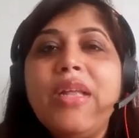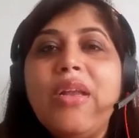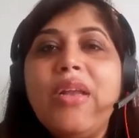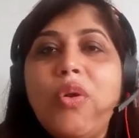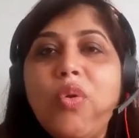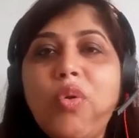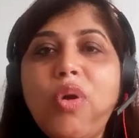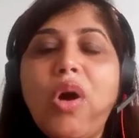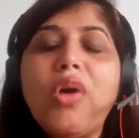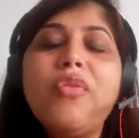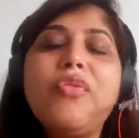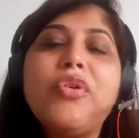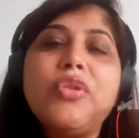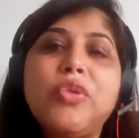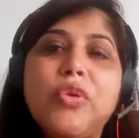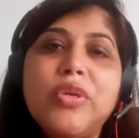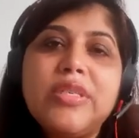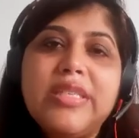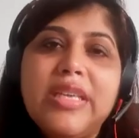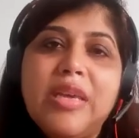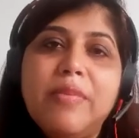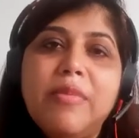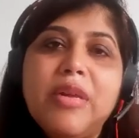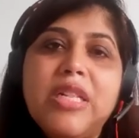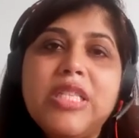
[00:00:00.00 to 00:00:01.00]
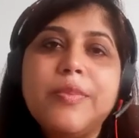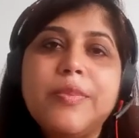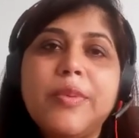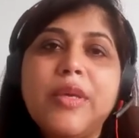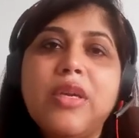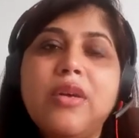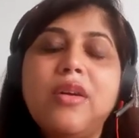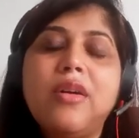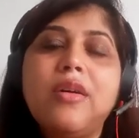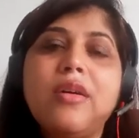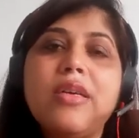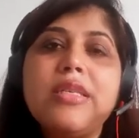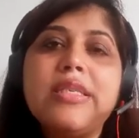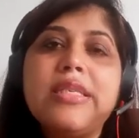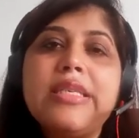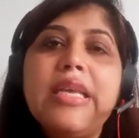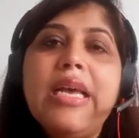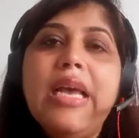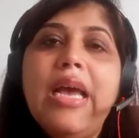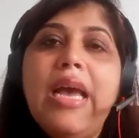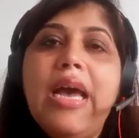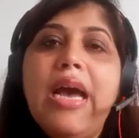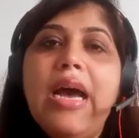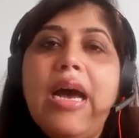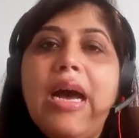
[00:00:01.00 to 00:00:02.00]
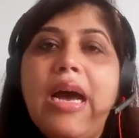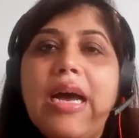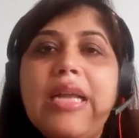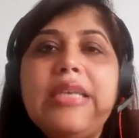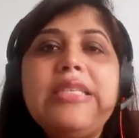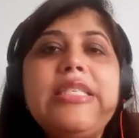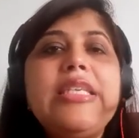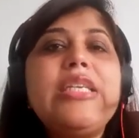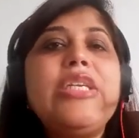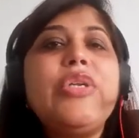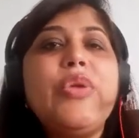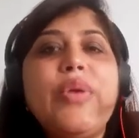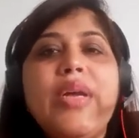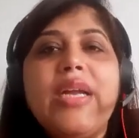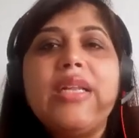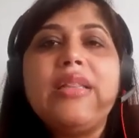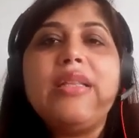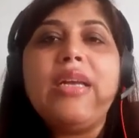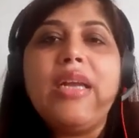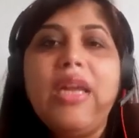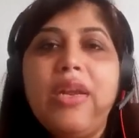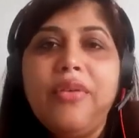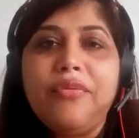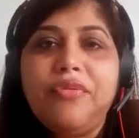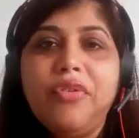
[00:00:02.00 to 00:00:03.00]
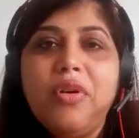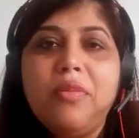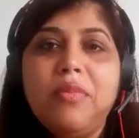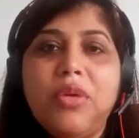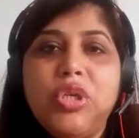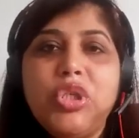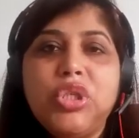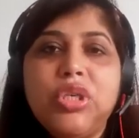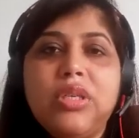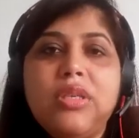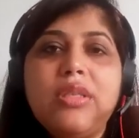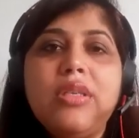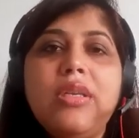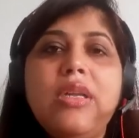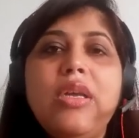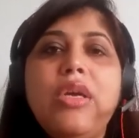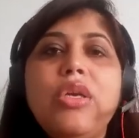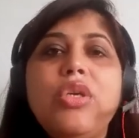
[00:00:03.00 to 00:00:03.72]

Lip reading: look out for those emails, because until you get the information,